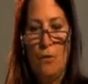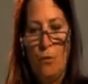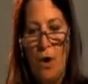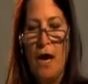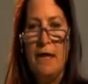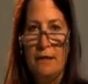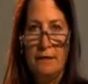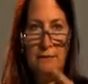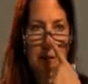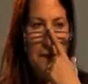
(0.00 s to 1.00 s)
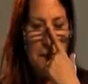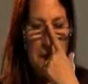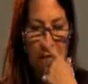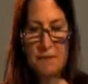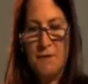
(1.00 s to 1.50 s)
While
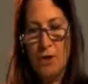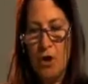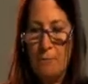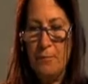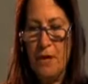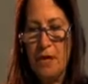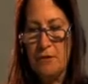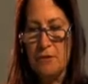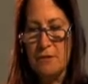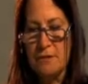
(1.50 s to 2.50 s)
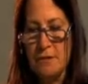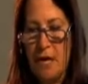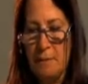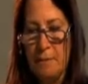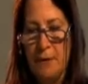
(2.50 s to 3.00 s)
is the comprehension
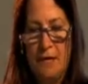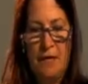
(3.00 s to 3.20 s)
step,